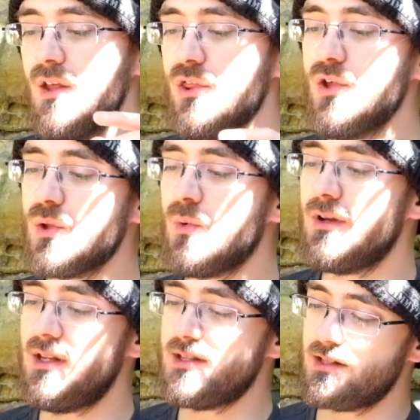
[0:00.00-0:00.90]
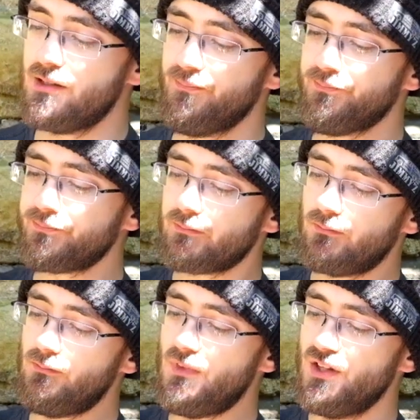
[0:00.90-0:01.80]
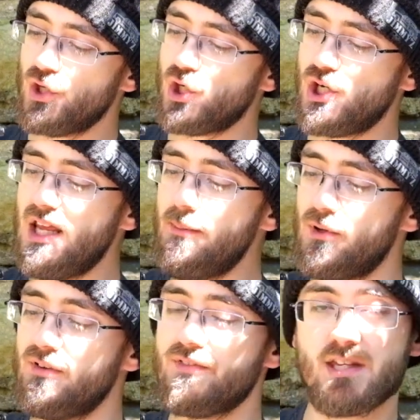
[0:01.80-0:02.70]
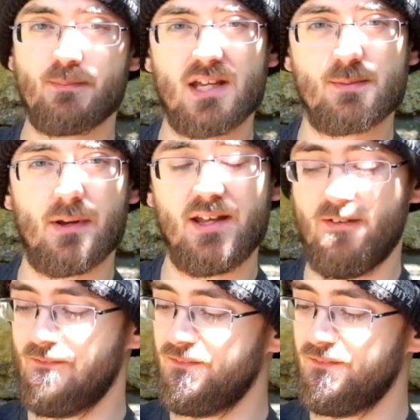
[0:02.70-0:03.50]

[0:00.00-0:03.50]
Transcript: The other one is that the shape of this base plate,